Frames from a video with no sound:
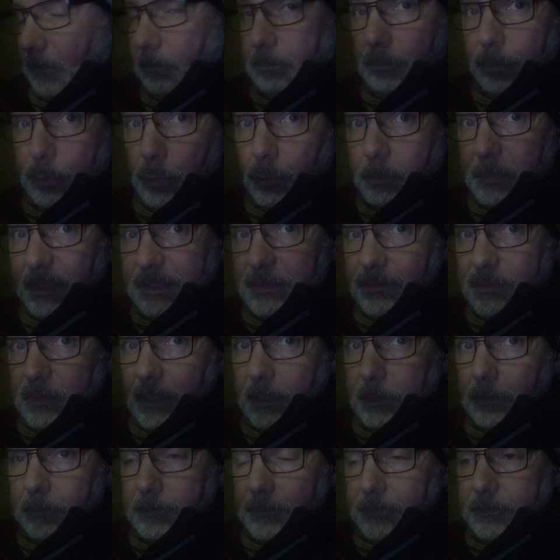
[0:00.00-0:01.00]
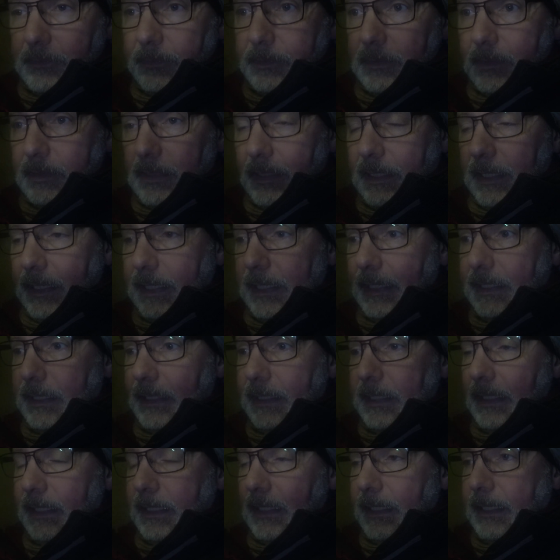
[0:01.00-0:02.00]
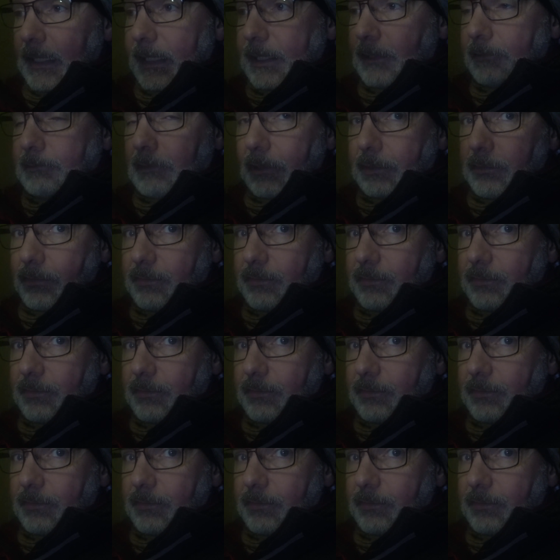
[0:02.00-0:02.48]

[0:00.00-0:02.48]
bought myself a Hero